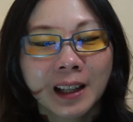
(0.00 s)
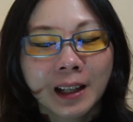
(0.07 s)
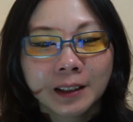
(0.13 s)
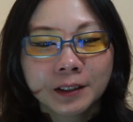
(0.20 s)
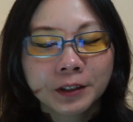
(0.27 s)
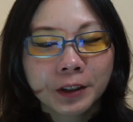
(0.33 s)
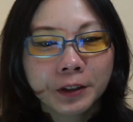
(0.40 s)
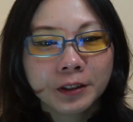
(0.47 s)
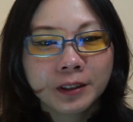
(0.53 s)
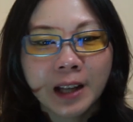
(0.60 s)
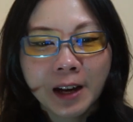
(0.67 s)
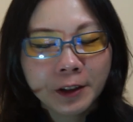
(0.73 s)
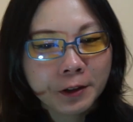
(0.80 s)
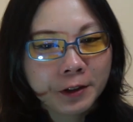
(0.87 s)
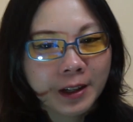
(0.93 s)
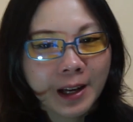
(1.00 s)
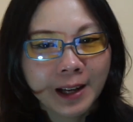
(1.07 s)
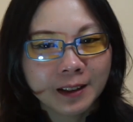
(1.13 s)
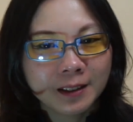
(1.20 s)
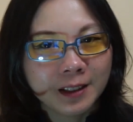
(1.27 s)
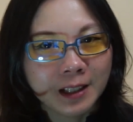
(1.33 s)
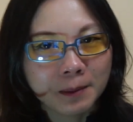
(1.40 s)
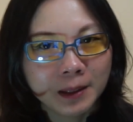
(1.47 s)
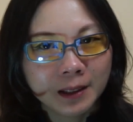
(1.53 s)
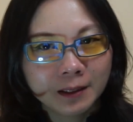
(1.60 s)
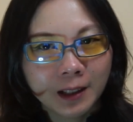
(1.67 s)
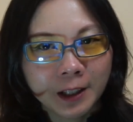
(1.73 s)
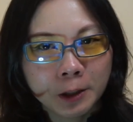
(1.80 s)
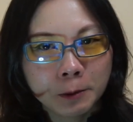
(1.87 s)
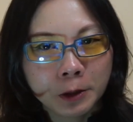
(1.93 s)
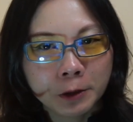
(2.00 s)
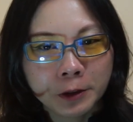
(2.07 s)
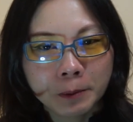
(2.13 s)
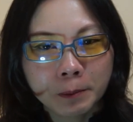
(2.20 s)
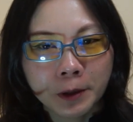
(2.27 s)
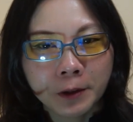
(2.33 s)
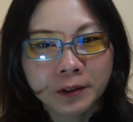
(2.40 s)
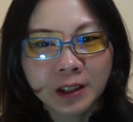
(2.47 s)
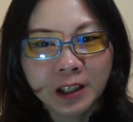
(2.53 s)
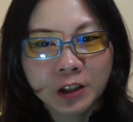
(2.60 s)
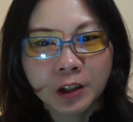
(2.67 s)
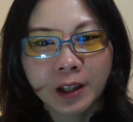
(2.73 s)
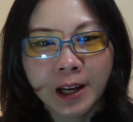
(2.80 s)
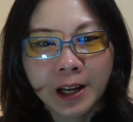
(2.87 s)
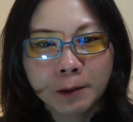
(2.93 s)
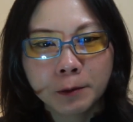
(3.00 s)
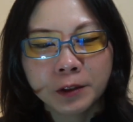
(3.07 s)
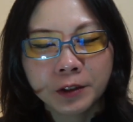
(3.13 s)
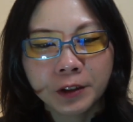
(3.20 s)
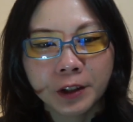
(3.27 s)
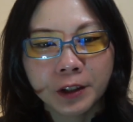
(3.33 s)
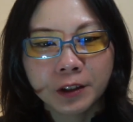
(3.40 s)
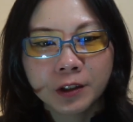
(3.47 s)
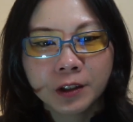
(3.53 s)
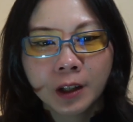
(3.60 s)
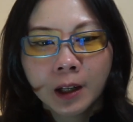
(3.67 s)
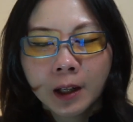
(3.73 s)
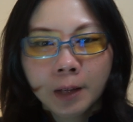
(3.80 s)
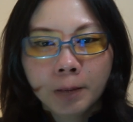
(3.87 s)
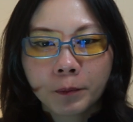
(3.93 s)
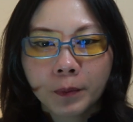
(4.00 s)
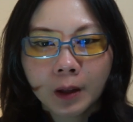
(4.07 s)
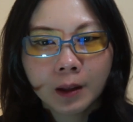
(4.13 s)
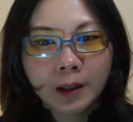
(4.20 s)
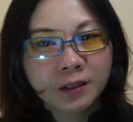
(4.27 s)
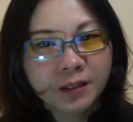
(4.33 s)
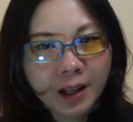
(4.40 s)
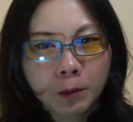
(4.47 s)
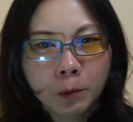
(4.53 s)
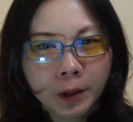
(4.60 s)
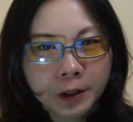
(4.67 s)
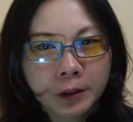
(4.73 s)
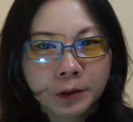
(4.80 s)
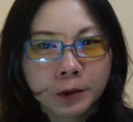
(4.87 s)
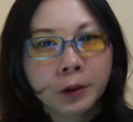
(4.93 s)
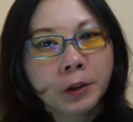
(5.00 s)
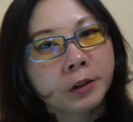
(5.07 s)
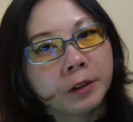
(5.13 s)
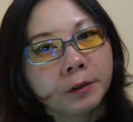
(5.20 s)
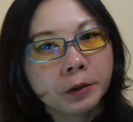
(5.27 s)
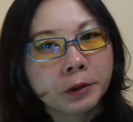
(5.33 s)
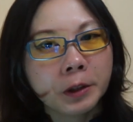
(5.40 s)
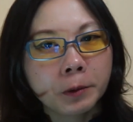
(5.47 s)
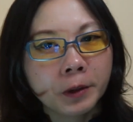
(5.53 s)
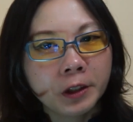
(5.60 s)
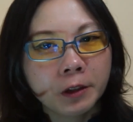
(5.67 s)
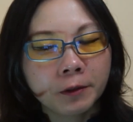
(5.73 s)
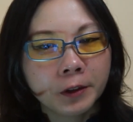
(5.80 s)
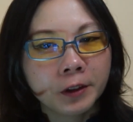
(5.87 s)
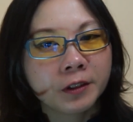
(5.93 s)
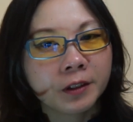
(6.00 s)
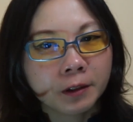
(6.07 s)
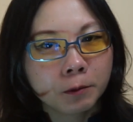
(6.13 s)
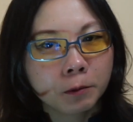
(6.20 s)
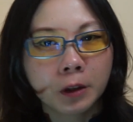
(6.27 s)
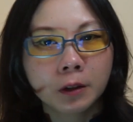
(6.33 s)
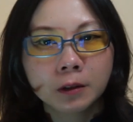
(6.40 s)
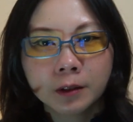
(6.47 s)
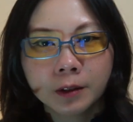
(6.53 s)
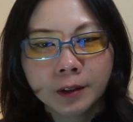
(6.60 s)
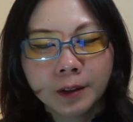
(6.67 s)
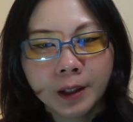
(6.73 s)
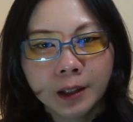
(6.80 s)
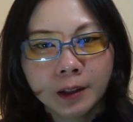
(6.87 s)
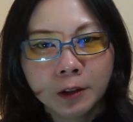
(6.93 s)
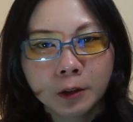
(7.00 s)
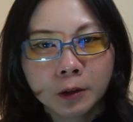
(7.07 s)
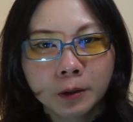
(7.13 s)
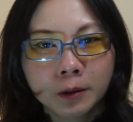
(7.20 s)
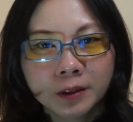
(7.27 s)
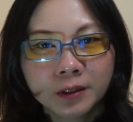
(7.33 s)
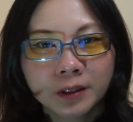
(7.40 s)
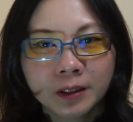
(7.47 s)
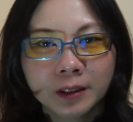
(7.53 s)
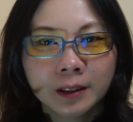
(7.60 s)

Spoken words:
So now you're in academia and you're doing both teaching and research. Is that what you saw yourself doing when you first enrolled in your course?